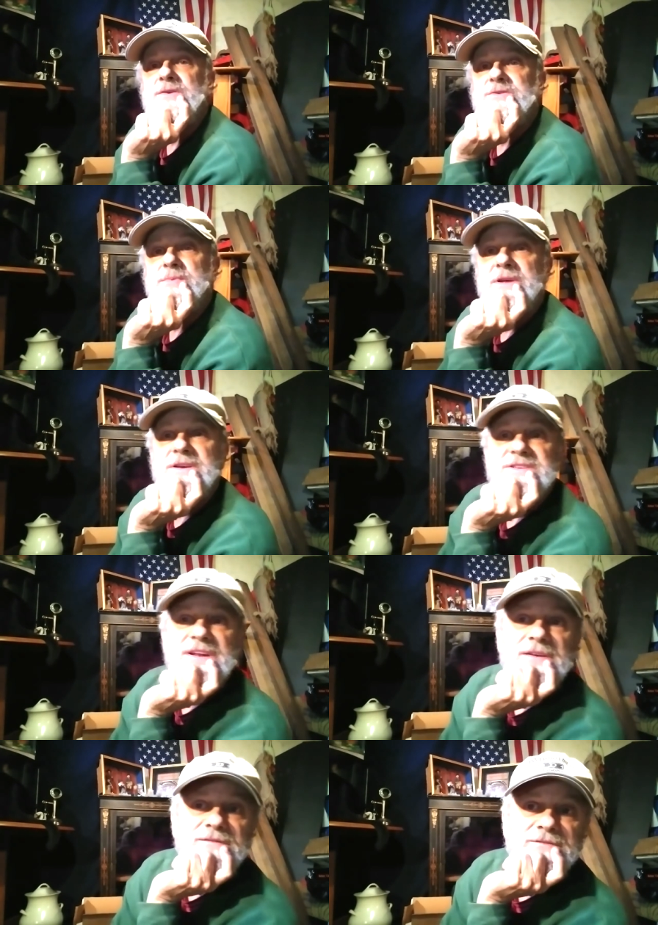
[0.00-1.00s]
but it was a place
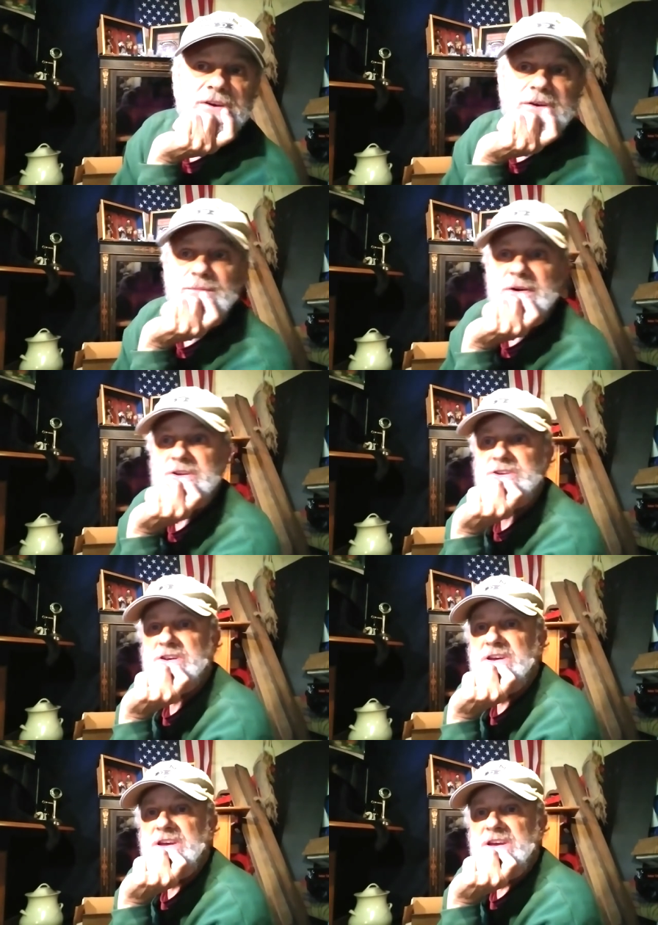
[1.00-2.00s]
that I very
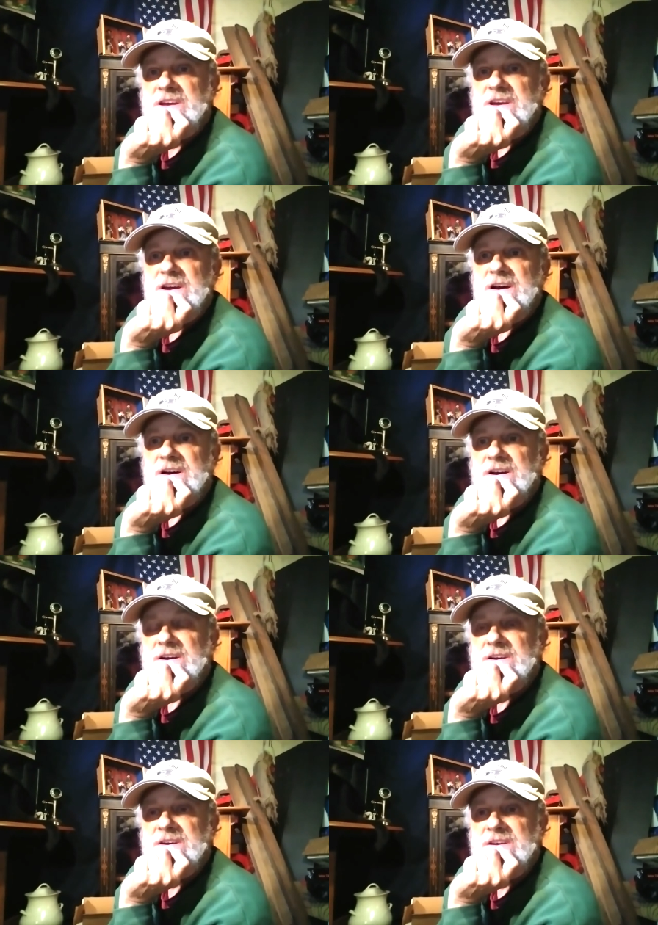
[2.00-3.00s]
much uh,
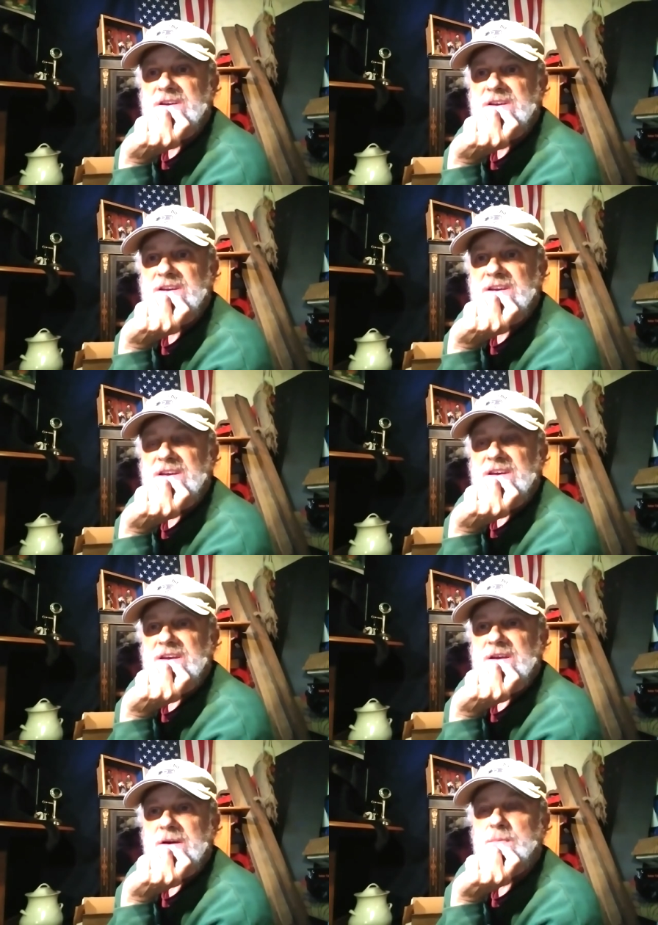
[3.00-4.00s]

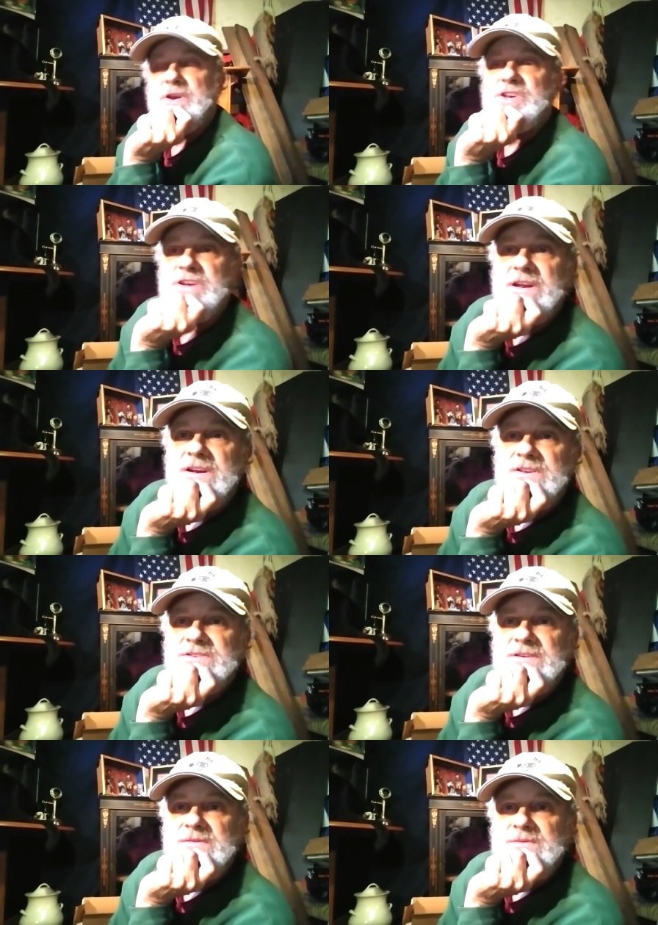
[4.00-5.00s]
appreciated
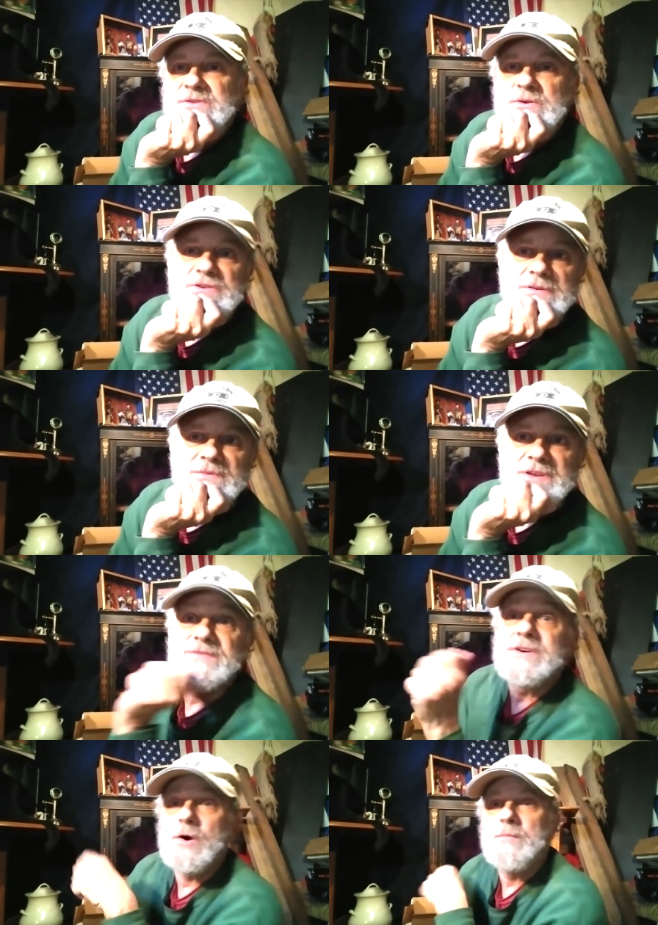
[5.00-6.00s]
some, through some
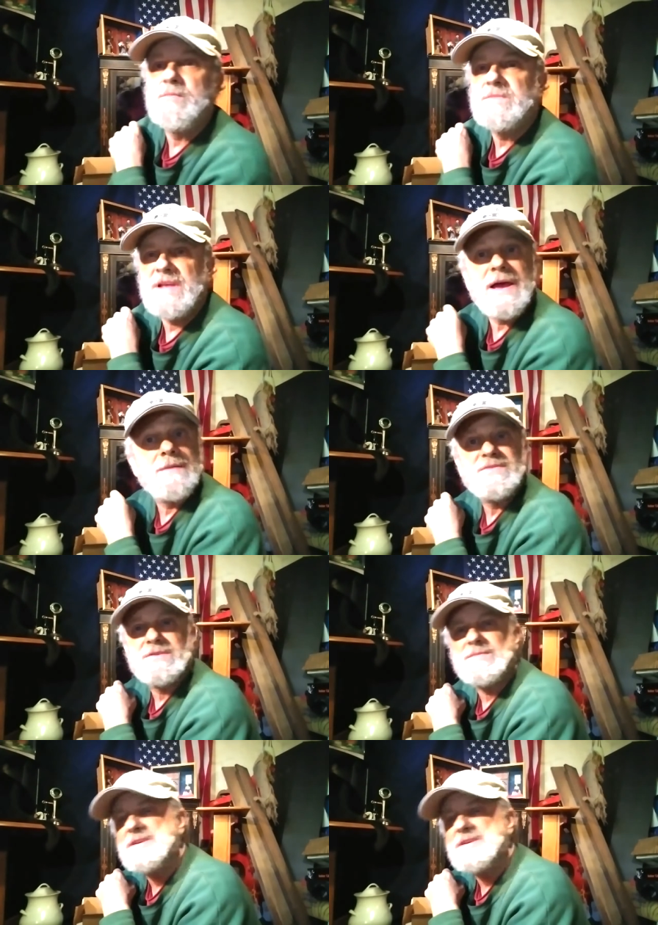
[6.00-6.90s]
difficult times in